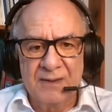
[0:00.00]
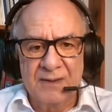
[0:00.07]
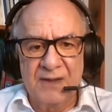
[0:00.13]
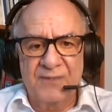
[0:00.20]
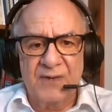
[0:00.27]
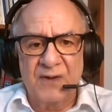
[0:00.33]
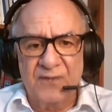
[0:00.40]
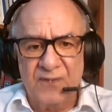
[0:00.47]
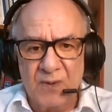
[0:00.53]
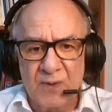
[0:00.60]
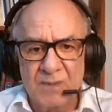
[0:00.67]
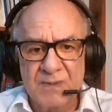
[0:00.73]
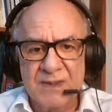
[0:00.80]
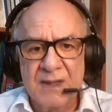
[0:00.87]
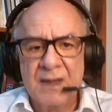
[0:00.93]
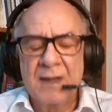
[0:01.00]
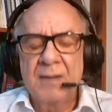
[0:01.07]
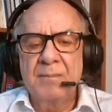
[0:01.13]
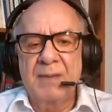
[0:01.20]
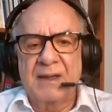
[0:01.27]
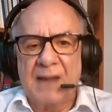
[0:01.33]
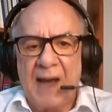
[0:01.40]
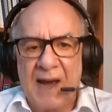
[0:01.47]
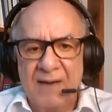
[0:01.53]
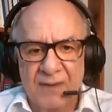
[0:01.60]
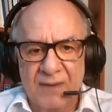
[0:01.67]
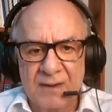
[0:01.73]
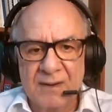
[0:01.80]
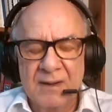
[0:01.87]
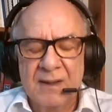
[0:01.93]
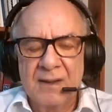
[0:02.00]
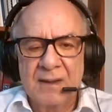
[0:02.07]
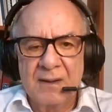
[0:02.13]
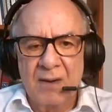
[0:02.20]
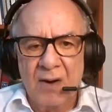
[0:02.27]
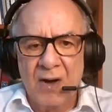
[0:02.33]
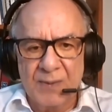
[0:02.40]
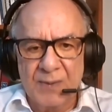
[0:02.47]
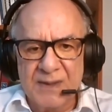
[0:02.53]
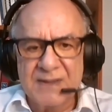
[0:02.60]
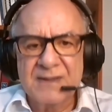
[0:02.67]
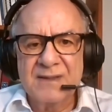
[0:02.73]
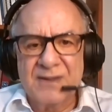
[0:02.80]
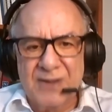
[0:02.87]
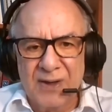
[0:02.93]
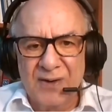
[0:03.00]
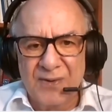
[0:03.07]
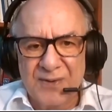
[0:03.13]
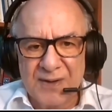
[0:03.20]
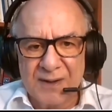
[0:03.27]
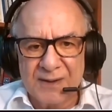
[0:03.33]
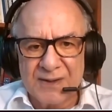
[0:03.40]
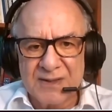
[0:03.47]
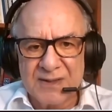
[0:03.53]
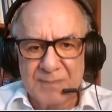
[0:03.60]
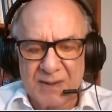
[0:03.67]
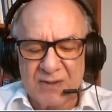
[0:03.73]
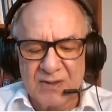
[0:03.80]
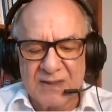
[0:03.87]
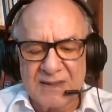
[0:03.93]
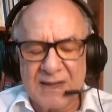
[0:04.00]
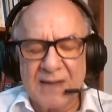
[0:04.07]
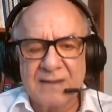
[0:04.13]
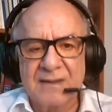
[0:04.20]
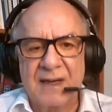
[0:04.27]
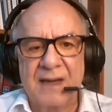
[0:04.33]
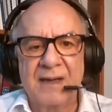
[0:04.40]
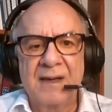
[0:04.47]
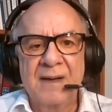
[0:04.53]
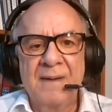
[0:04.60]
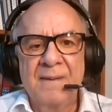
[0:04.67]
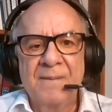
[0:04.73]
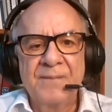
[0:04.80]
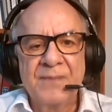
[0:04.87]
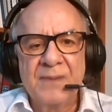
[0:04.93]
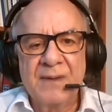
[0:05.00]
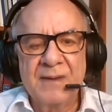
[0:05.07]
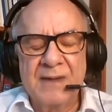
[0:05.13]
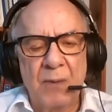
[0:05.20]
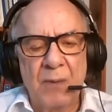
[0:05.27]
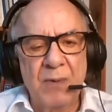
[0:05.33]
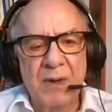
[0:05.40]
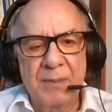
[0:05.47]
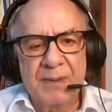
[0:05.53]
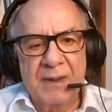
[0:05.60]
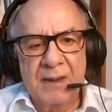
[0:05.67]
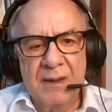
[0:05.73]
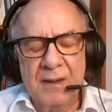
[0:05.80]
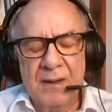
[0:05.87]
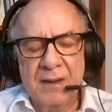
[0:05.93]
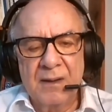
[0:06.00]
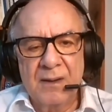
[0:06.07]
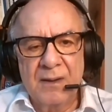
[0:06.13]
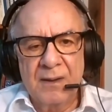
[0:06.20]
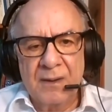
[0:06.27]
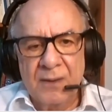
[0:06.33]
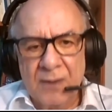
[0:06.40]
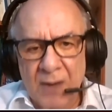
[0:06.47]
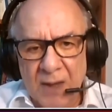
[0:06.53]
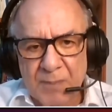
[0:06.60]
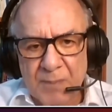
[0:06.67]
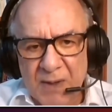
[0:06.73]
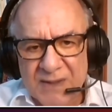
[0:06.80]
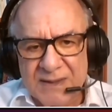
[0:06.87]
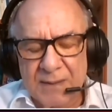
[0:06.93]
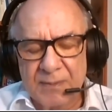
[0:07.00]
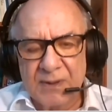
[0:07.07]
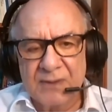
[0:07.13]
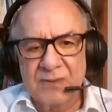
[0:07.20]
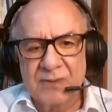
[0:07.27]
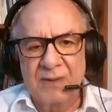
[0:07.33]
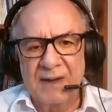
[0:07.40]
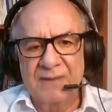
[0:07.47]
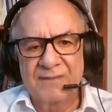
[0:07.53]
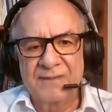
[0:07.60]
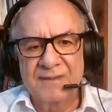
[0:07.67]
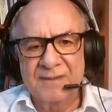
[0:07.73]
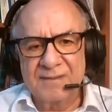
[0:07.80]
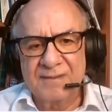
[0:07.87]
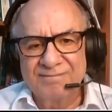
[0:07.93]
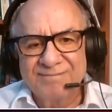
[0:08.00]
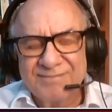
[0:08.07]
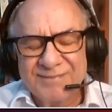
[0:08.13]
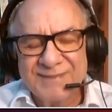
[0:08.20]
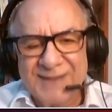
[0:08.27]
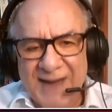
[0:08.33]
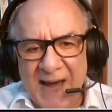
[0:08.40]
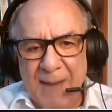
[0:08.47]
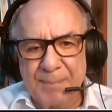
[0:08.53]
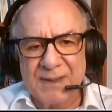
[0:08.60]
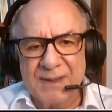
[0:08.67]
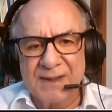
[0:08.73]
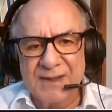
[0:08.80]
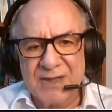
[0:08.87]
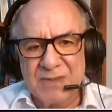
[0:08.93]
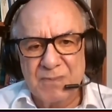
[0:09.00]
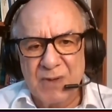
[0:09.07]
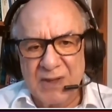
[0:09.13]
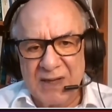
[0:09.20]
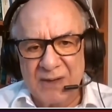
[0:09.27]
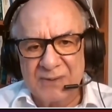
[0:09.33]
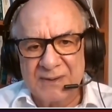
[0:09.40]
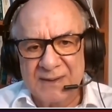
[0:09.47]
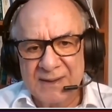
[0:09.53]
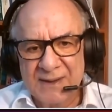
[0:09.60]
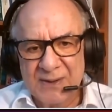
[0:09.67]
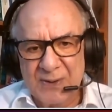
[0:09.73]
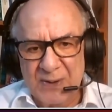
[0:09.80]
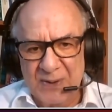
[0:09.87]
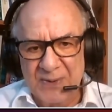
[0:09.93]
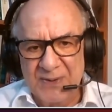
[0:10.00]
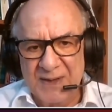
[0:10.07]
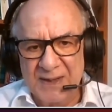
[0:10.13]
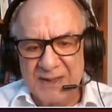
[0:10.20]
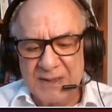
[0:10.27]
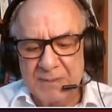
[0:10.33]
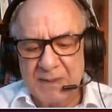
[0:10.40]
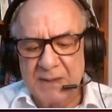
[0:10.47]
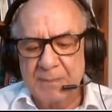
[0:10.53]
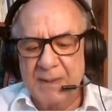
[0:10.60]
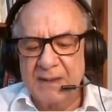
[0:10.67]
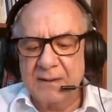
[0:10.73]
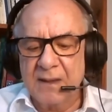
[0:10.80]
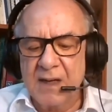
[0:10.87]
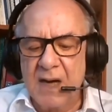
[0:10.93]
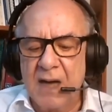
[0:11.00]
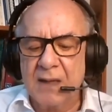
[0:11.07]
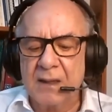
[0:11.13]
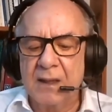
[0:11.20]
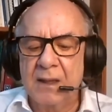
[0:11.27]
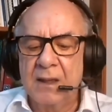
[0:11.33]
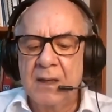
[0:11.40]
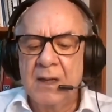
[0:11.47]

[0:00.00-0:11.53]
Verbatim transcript: Different forms, but ever, always colonialism. Because as I say, there will be not possible to have capitalism without colonialism and patriarchy.